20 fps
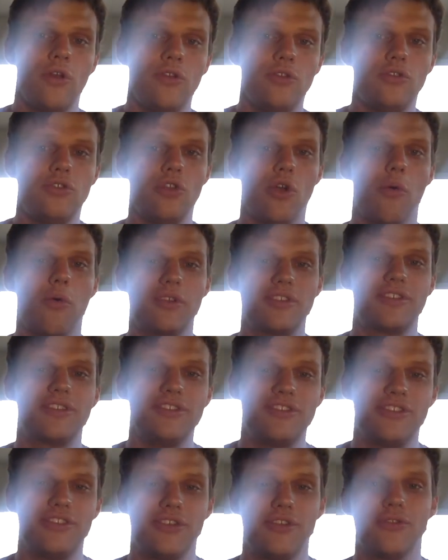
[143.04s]
what's
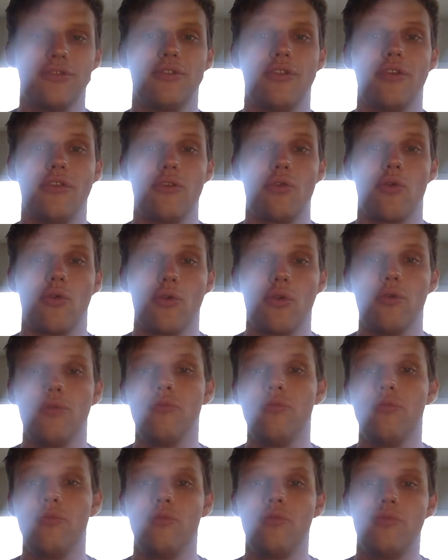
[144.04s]
considered the
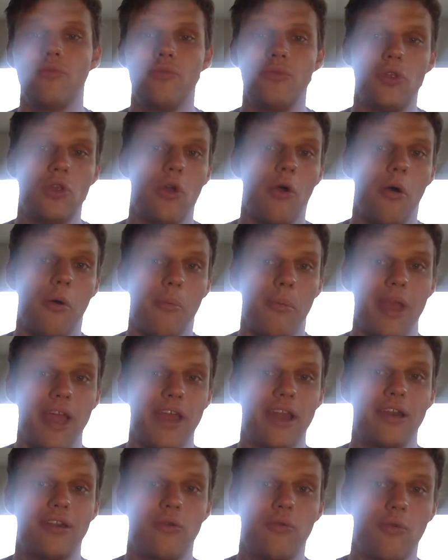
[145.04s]
norm. A
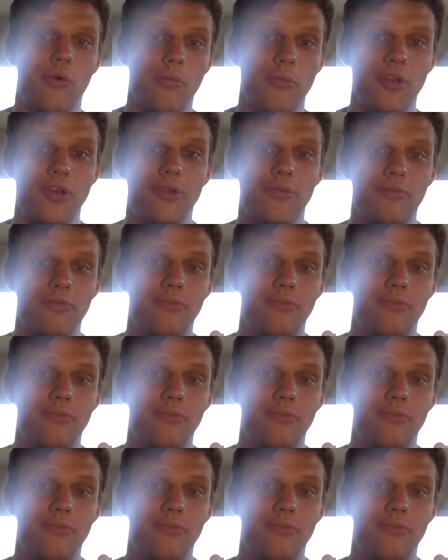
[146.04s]
man and a woman.